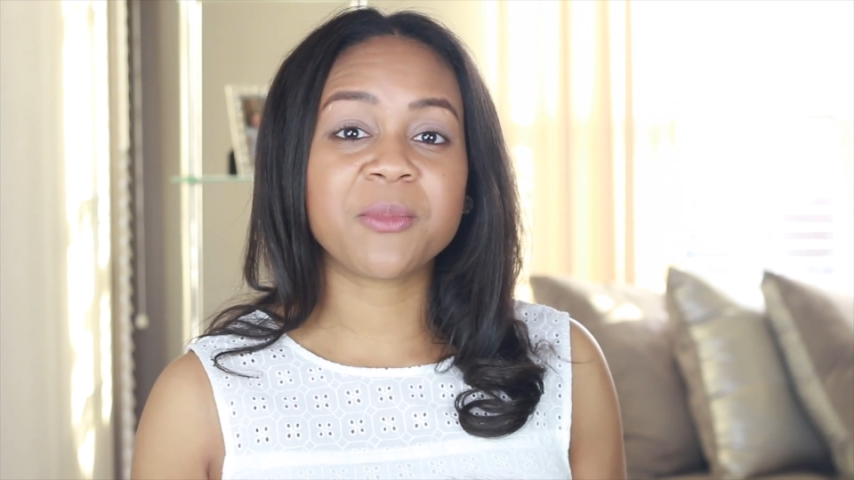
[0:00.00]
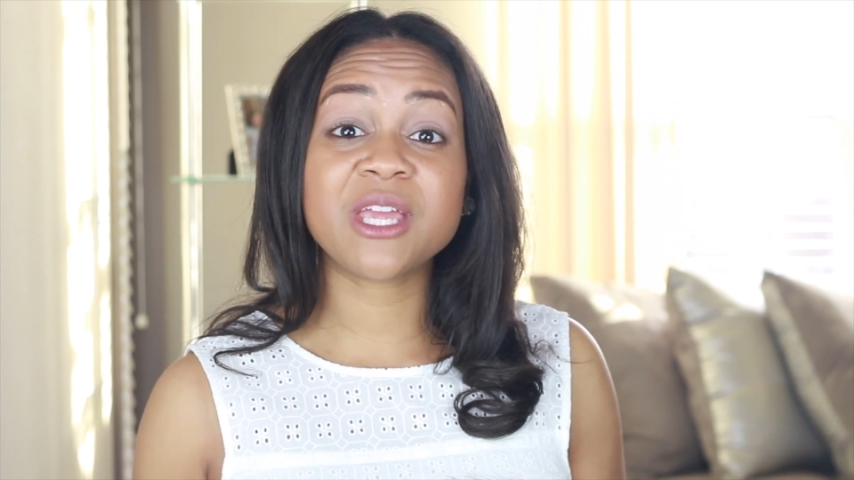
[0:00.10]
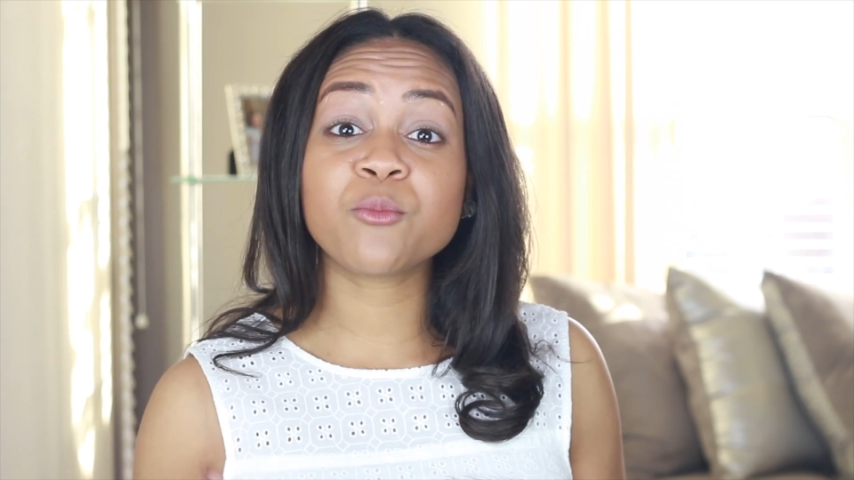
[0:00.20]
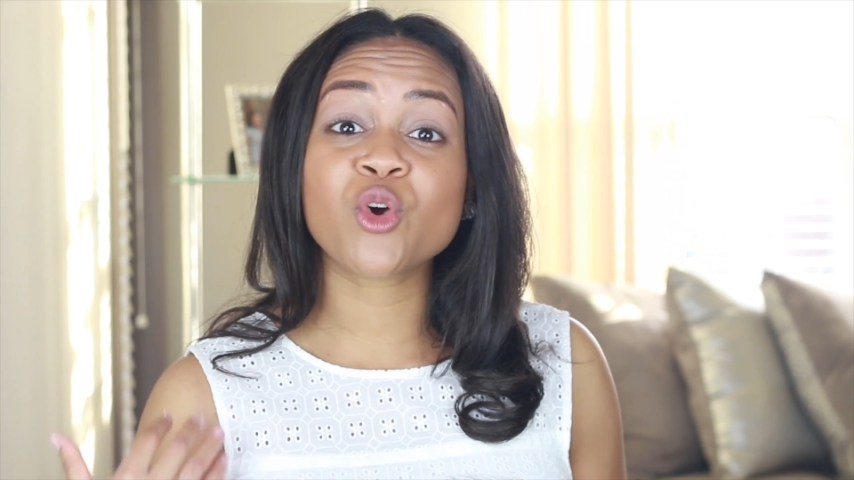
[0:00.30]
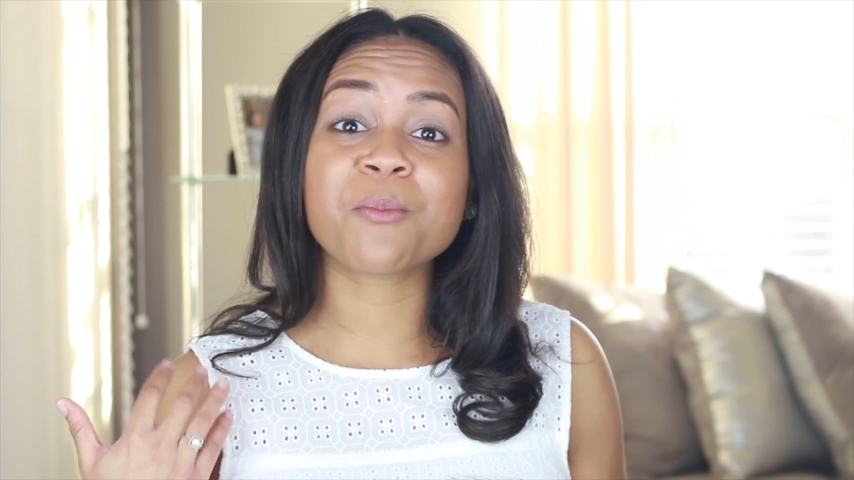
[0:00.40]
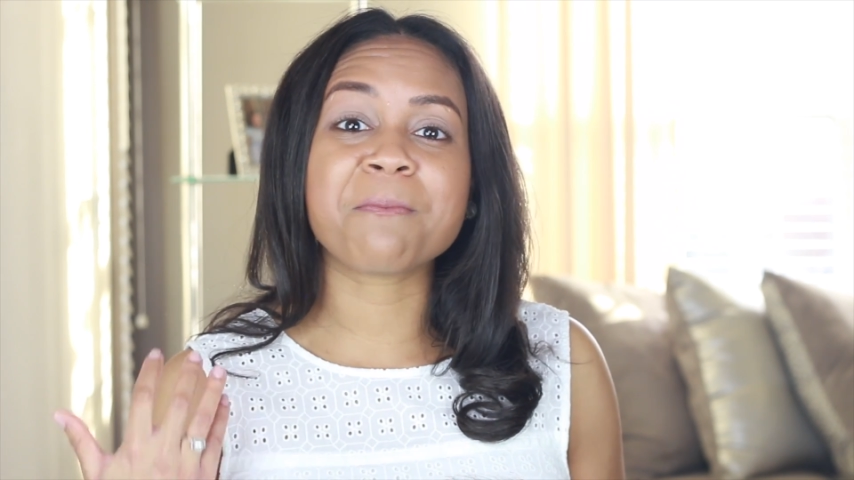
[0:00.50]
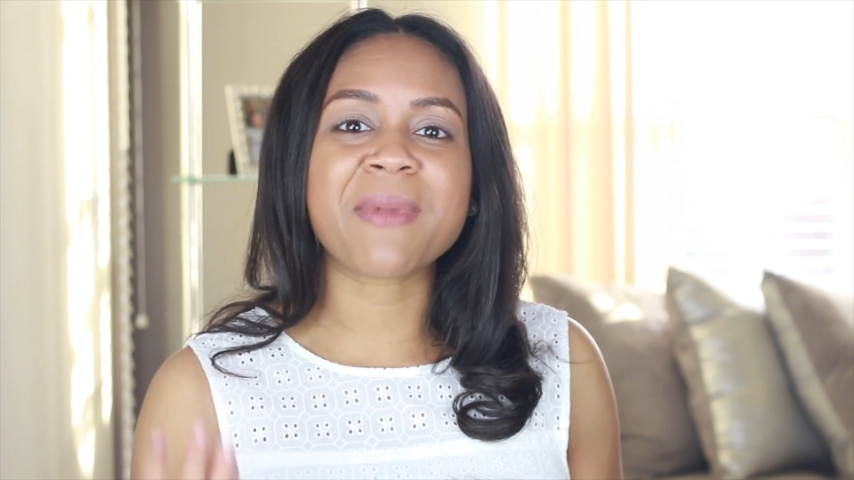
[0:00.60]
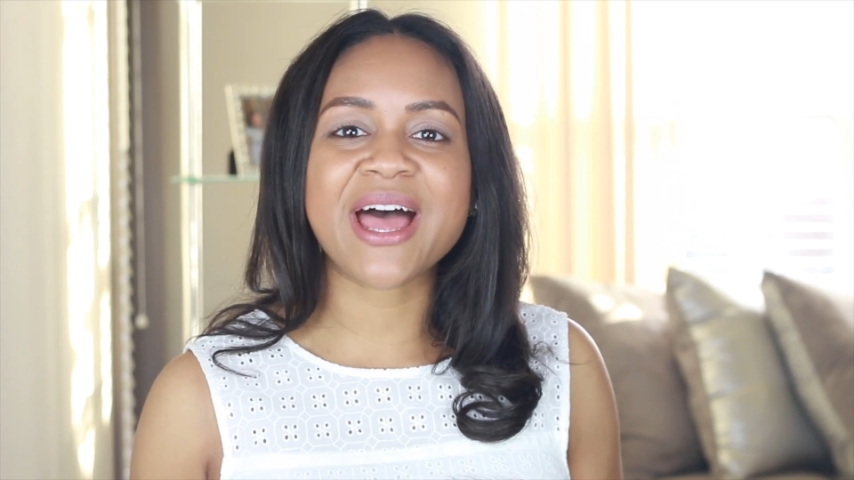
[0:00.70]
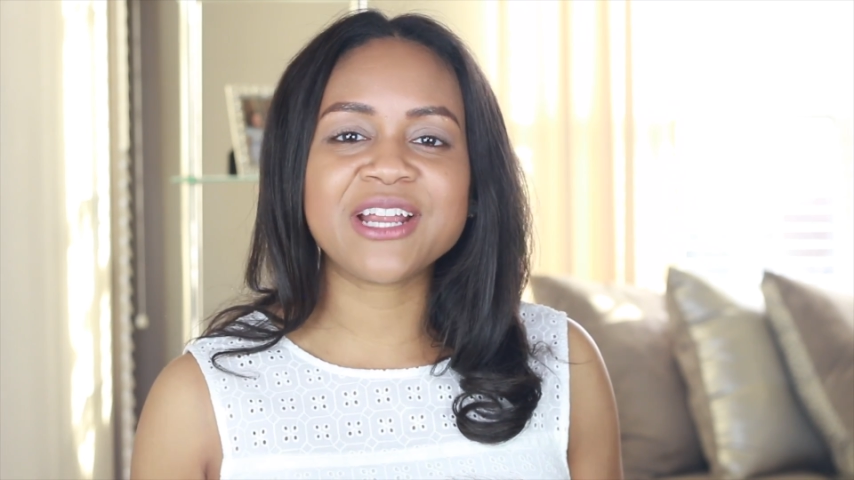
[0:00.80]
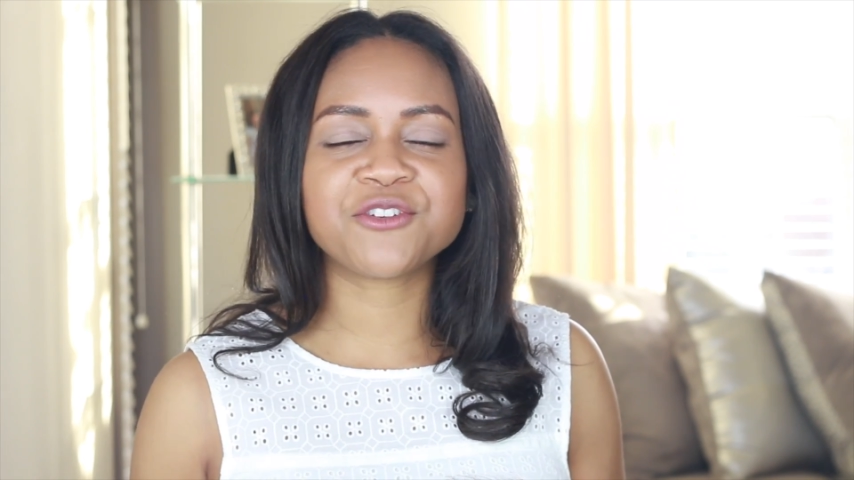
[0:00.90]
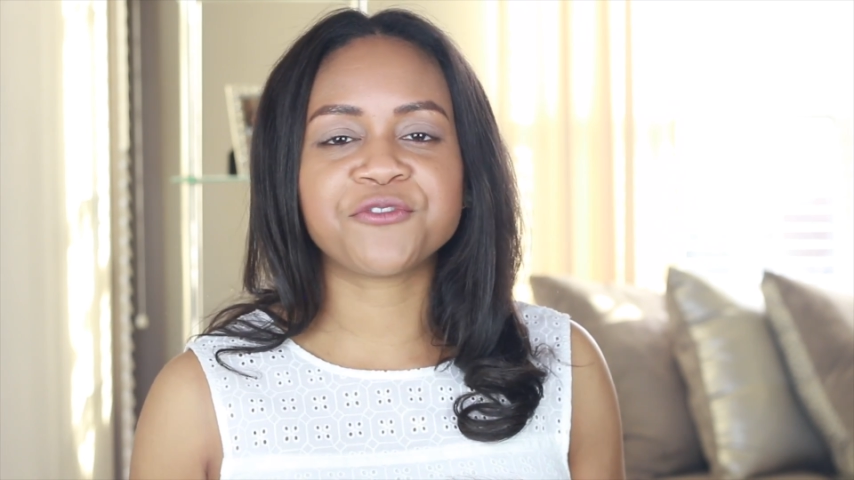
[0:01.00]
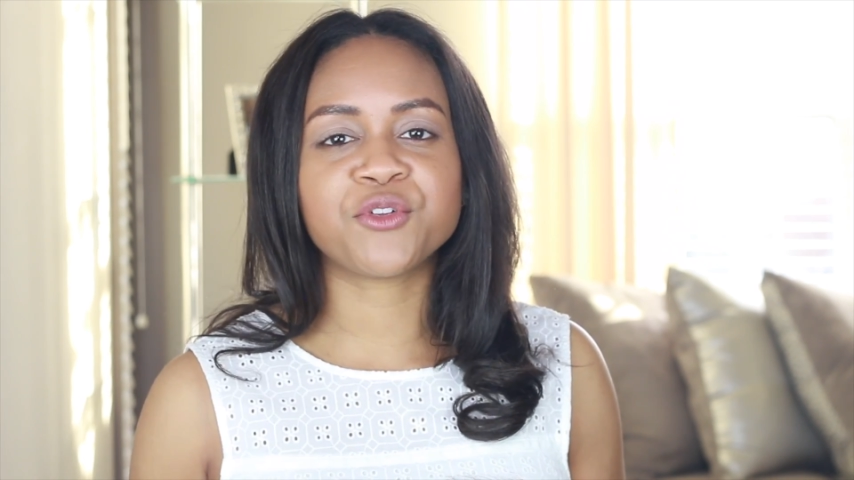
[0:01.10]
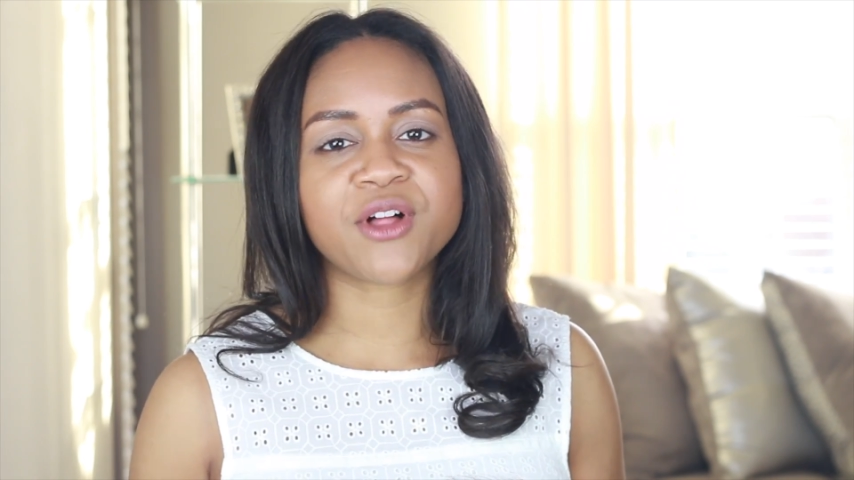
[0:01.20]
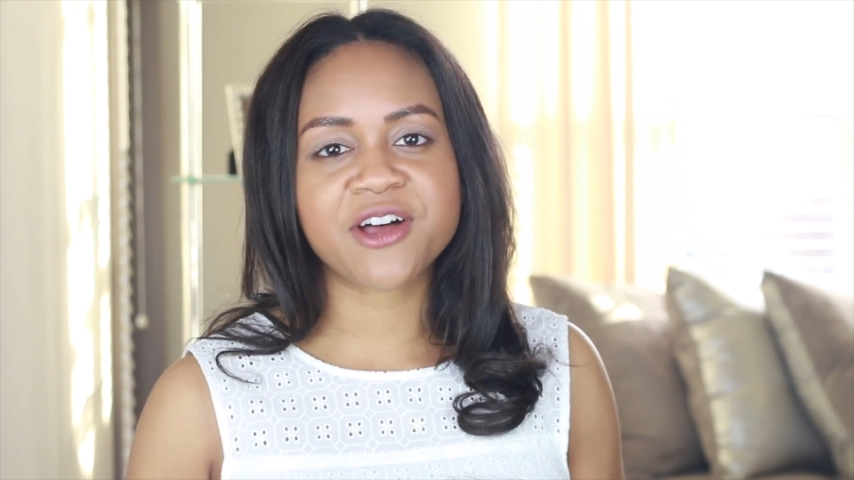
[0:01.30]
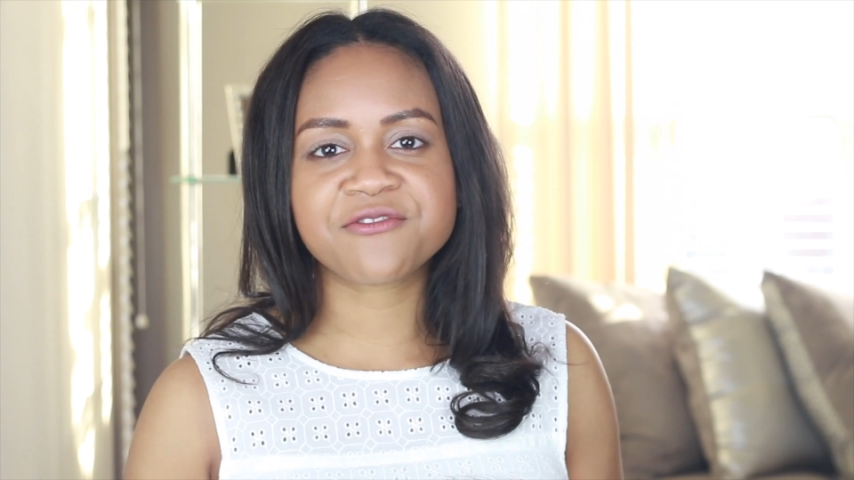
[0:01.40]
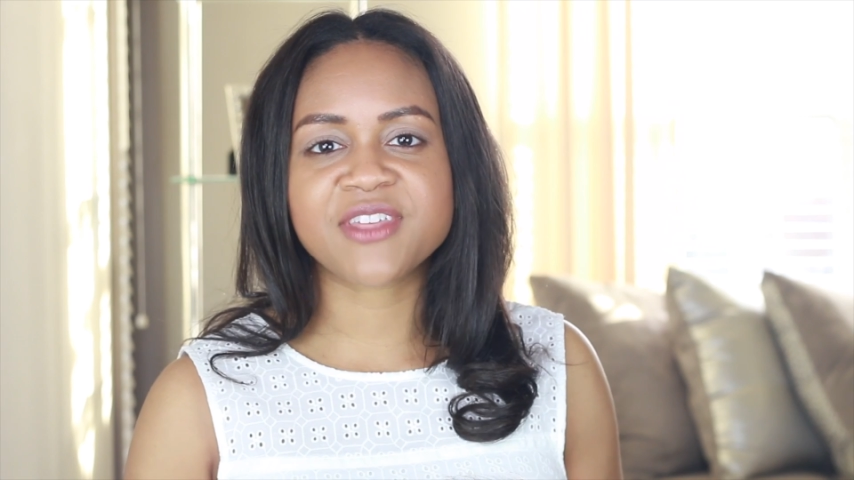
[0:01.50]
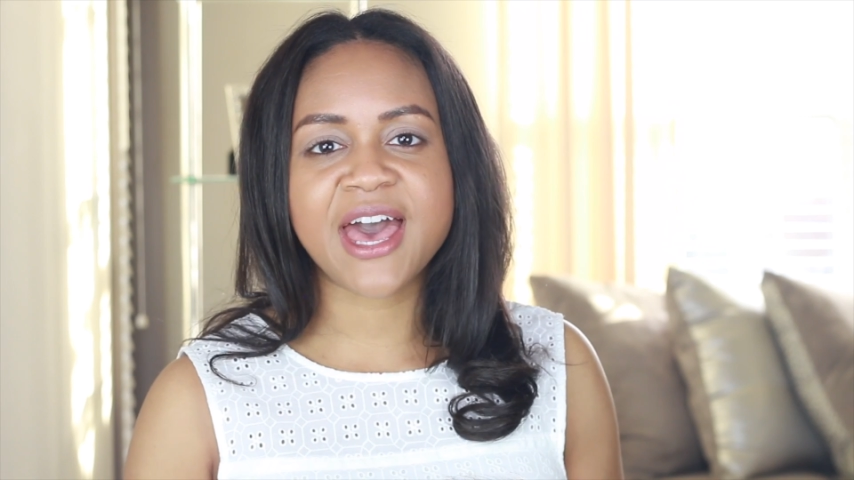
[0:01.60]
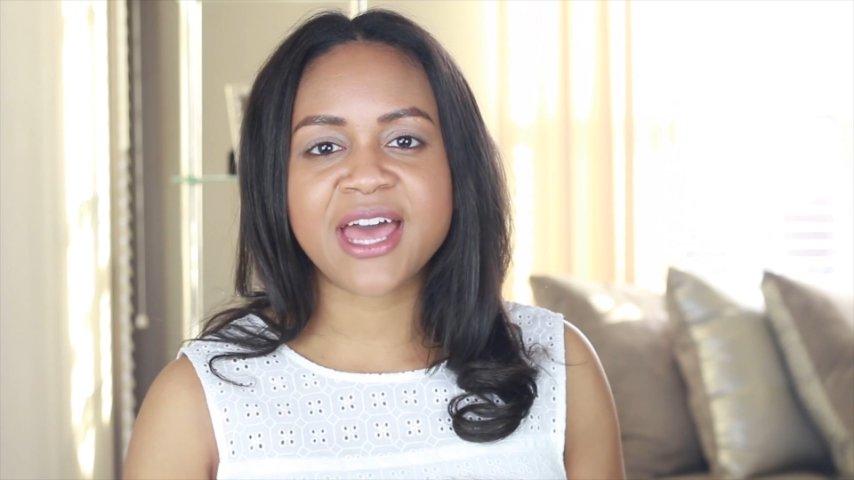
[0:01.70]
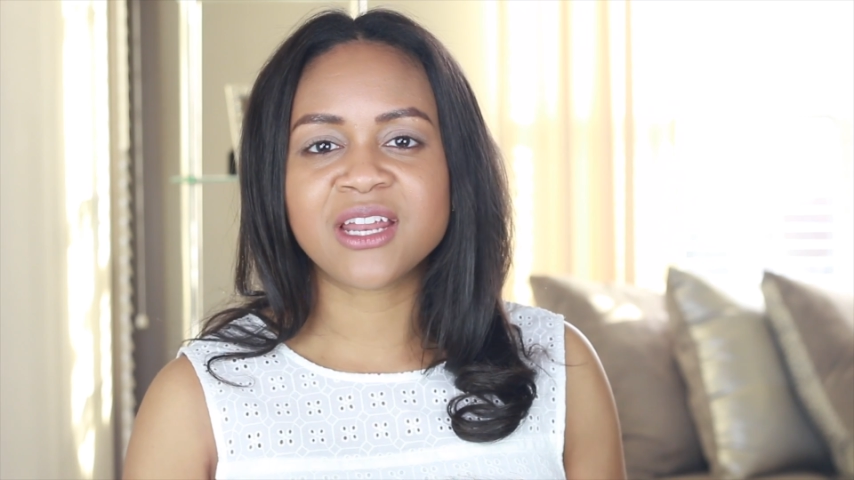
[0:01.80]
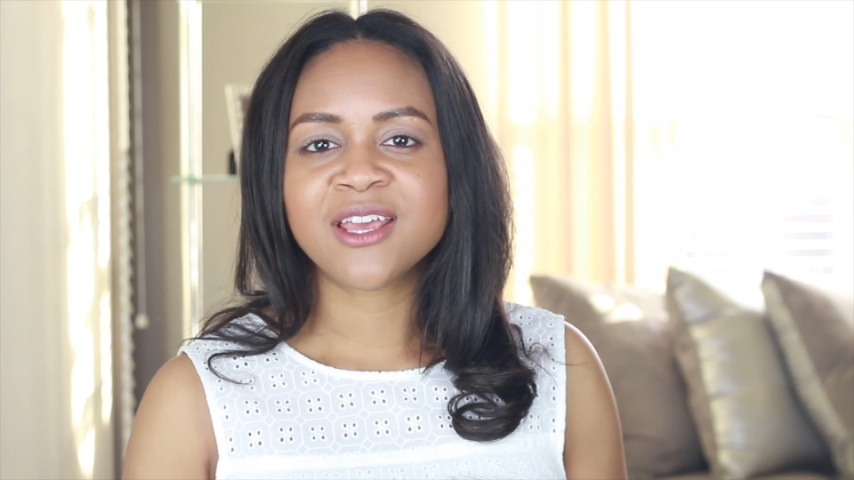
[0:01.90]
being more mindful of
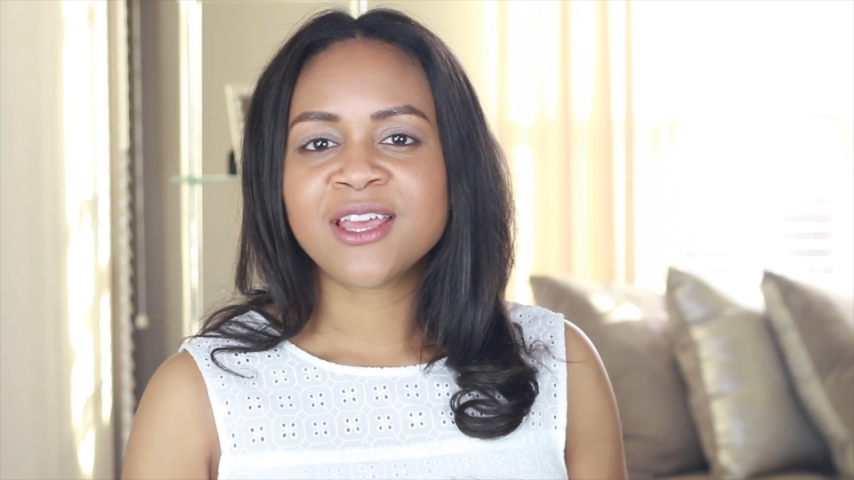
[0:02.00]
that,